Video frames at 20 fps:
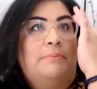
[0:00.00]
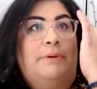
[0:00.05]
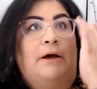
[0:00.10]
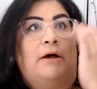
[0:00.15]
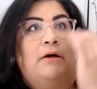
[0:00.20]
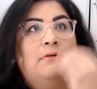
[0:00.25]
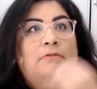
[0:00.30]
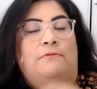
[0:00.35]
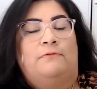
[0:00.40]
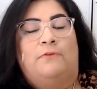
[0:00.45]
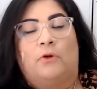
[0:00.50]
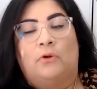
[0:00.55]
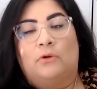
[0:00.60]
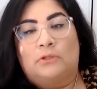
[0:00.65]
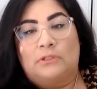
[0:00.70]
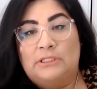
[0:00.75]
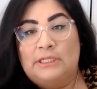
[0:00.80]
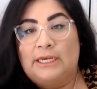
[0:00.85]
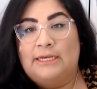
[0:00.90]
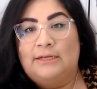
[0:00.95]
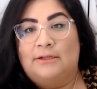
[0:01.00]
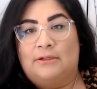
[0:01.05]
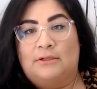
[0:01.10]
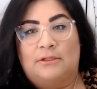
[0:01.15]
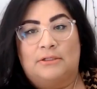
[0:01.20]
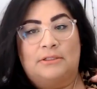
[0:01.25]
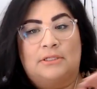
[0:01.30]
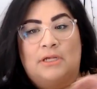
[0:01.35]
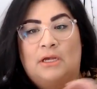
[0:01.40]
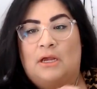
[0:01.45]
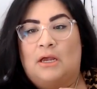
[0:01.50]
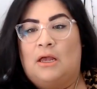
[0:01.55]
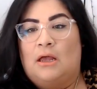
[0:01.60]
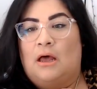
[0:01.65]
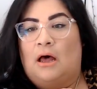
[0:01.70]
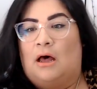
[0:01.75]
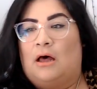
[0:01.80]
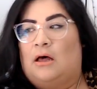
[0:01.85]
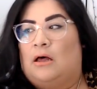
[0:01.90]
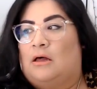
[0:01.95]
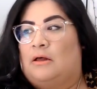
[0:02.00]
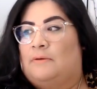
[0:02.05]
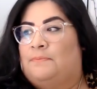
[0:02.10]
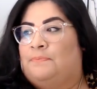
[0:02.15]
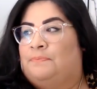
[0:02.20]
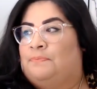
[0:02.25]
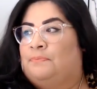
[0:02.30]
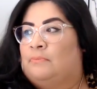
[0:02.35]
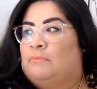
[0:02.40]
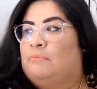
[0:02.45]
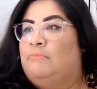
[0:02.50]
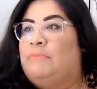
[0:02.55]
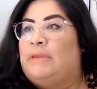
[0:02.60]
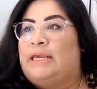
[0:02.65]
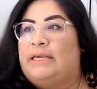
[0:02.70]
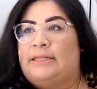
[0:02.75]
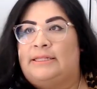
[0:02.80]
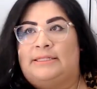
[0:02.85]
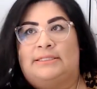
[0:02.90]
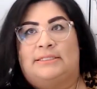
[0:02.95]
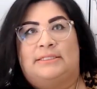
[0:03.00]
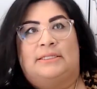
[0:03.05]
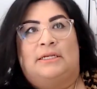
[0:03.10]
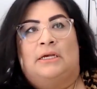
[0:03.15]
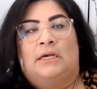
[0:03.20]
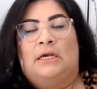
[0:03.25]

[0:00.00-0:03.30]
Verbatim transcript: about folk tales, um, myths,